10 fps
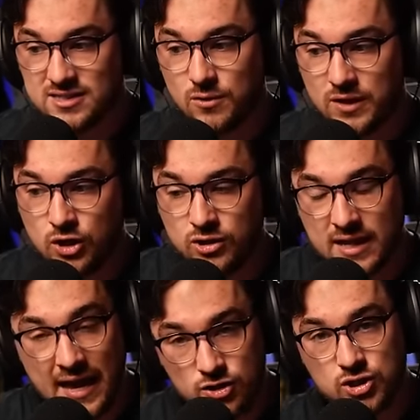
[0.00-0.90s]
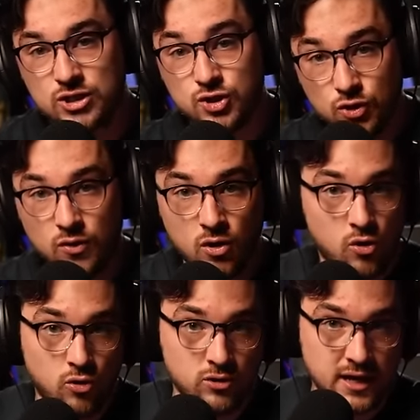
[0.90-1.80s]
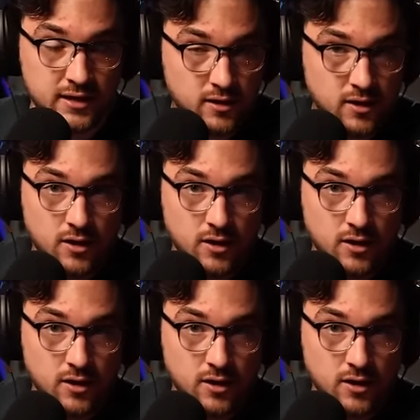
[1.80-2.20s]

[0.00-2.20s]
that we couldn't actually do a whole like